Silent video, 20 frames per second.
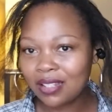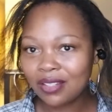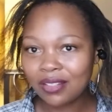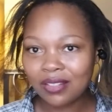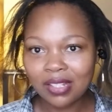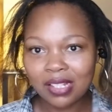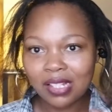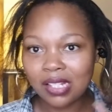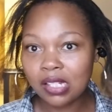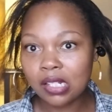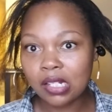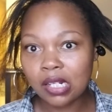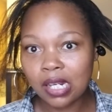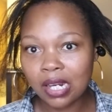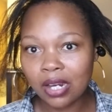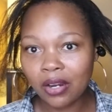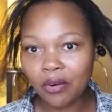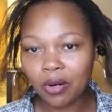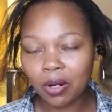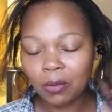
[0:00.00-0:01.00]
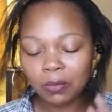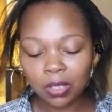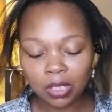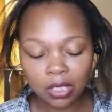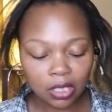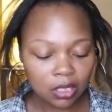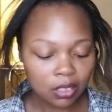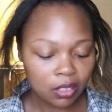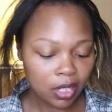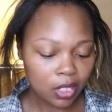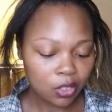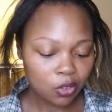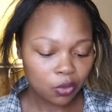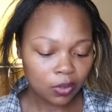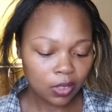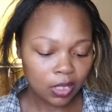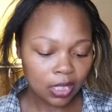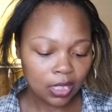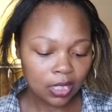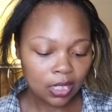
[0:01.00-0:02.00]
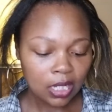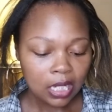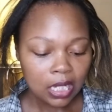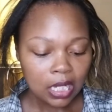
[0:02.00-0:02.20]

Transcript: So this is not how I'm looking naturally.